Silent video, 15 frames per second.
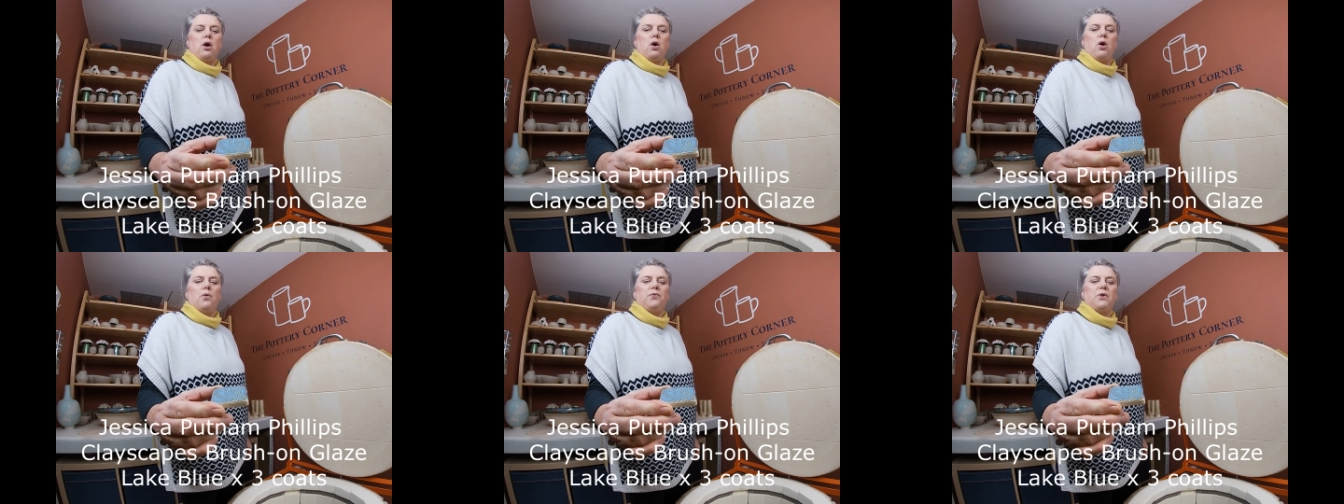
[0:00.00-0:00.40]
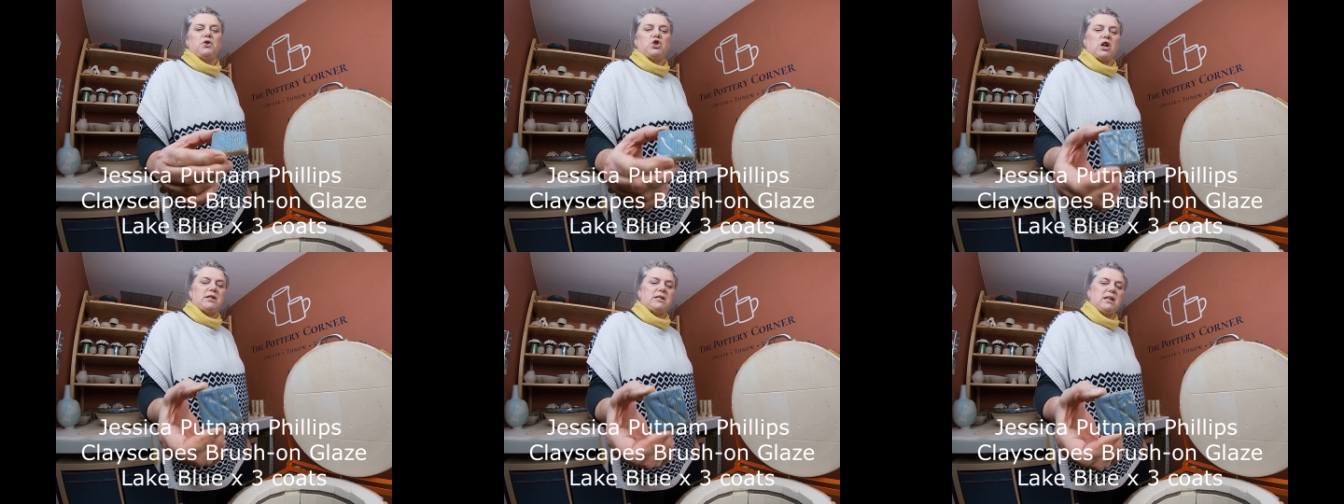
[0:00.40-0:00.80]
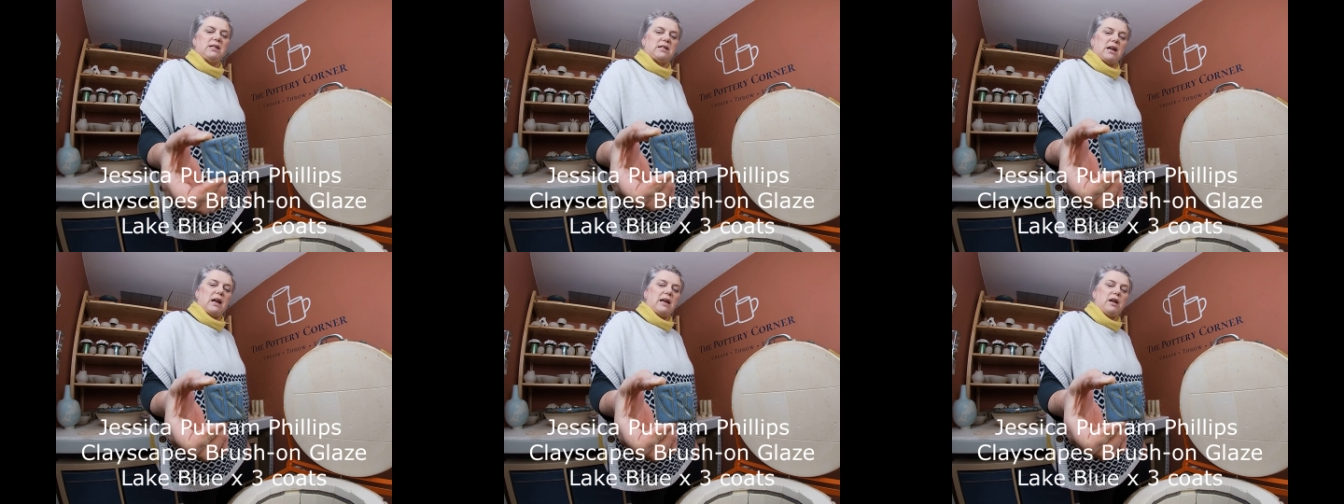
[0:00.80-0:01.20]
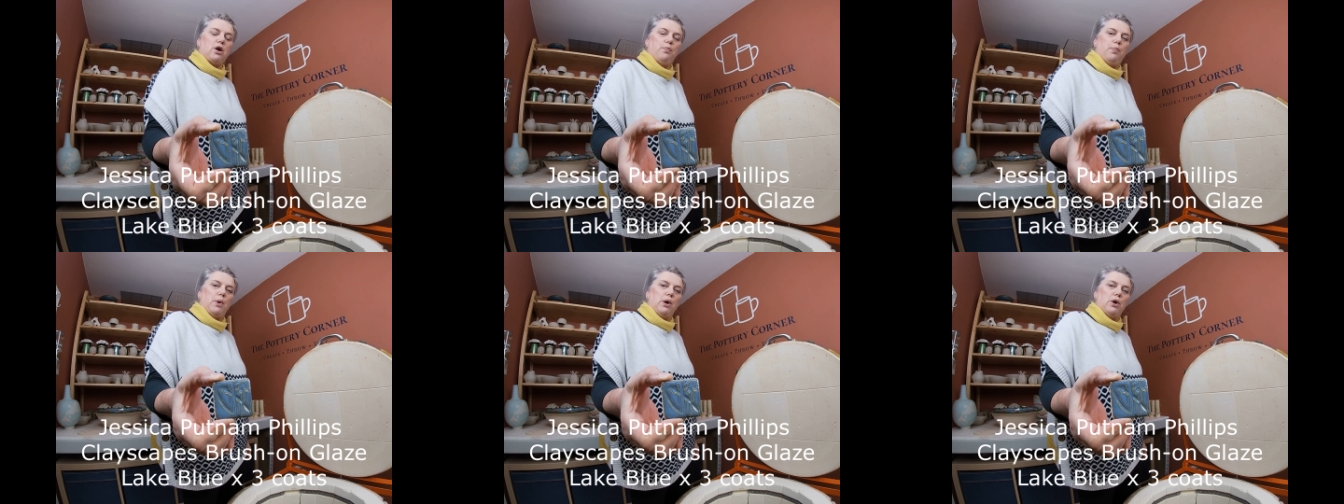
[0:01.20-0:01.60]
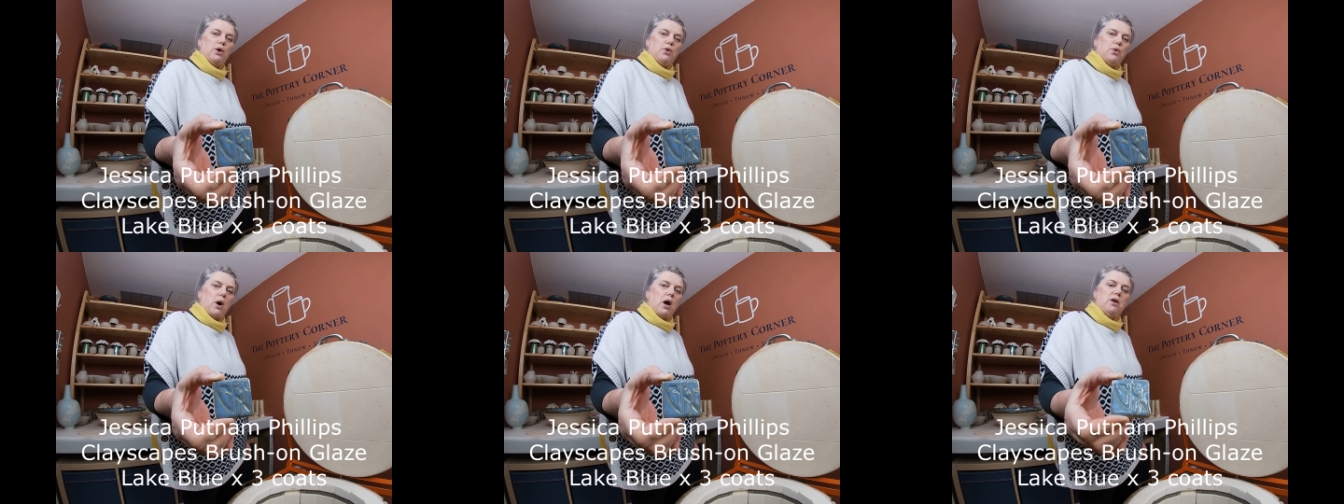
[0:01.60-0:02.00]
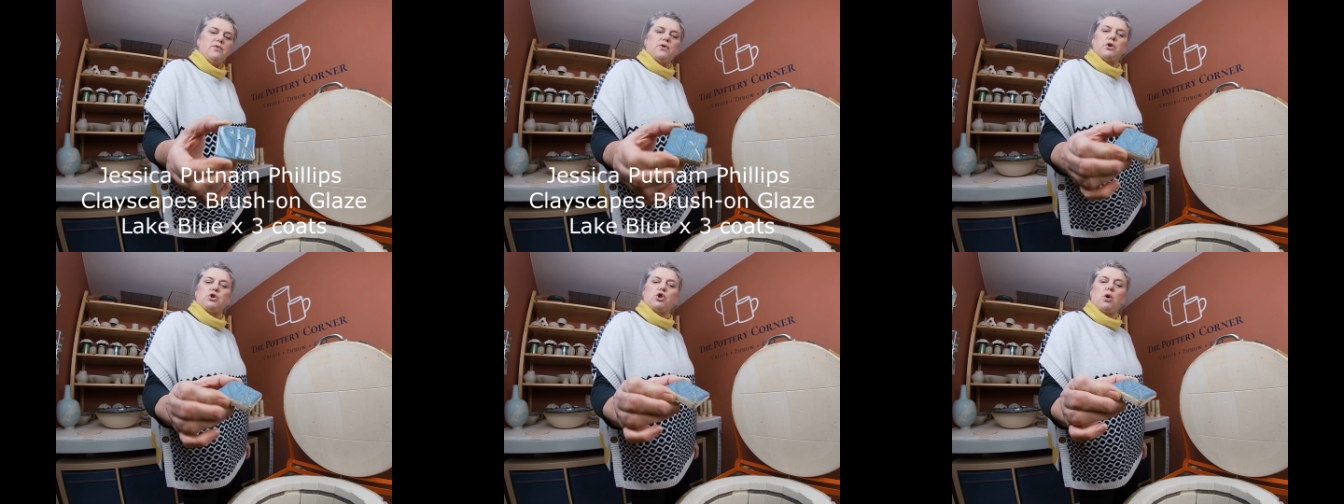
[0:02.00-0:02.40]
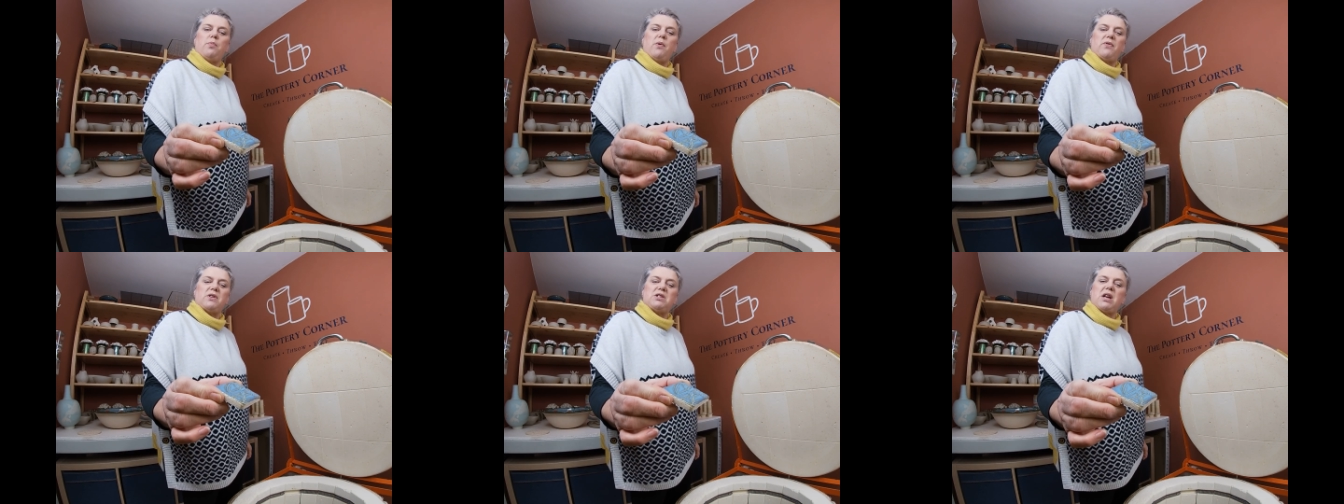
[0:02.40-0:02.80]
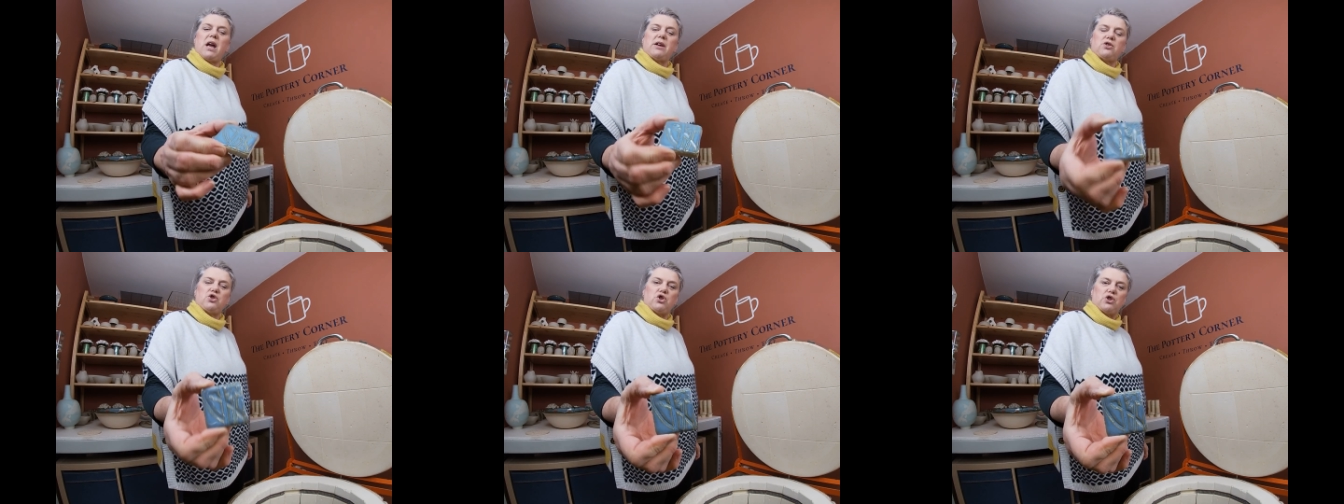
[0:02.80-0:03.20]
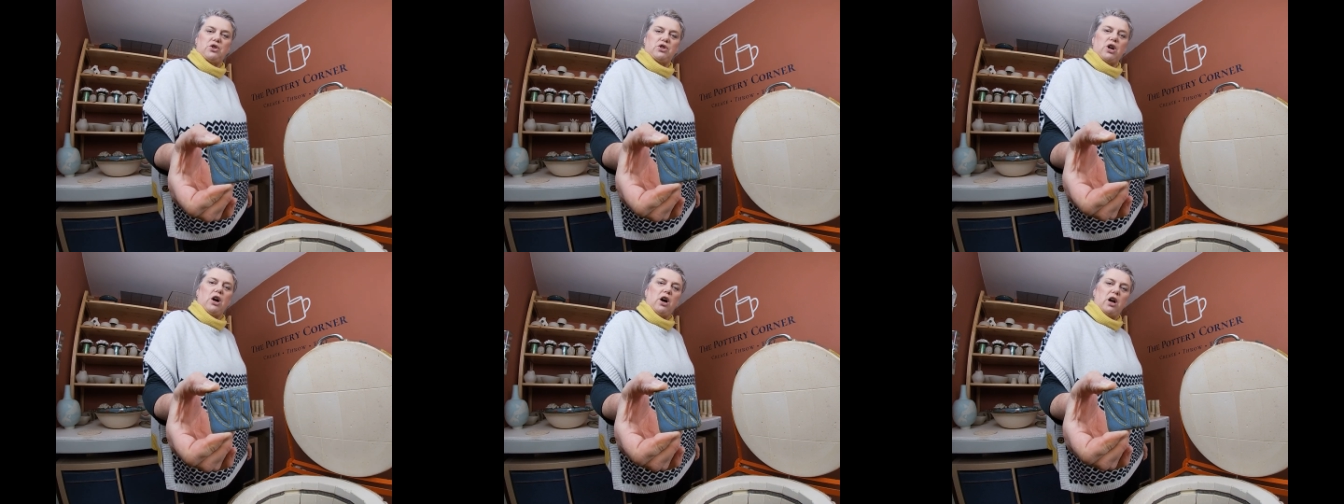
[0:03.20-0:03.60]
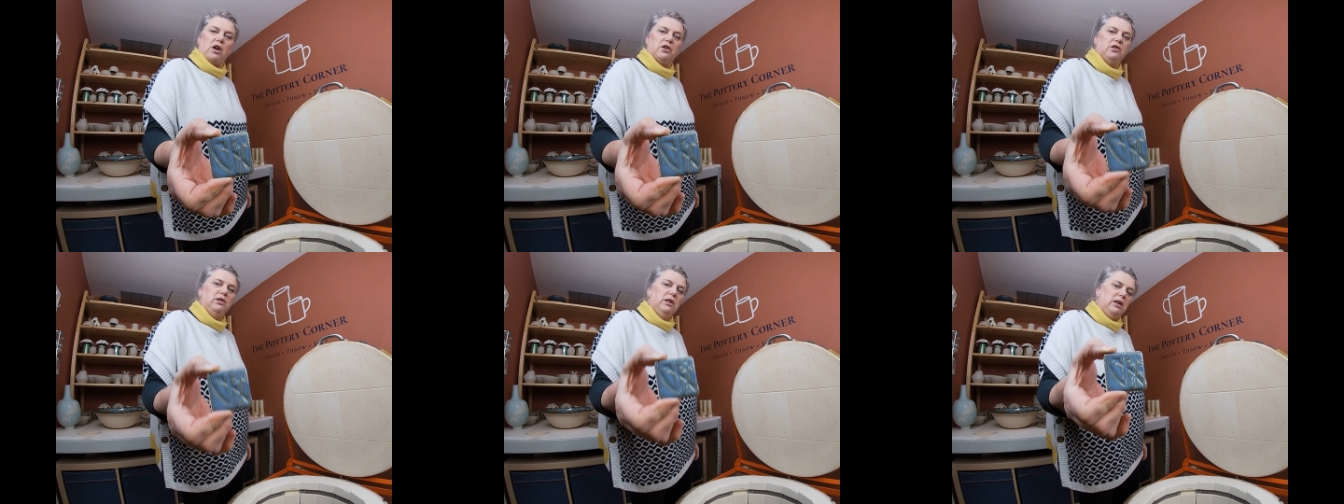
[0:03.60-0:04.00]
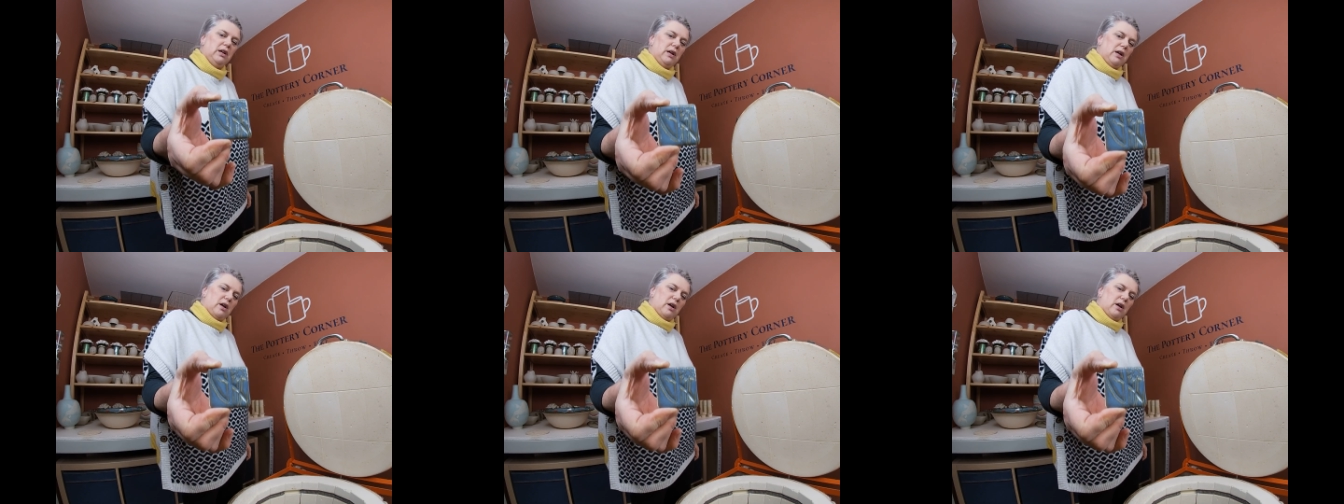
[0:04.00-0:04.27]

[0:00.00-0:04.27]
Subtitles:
of Jess's Lake Blue over the top of a textured tile.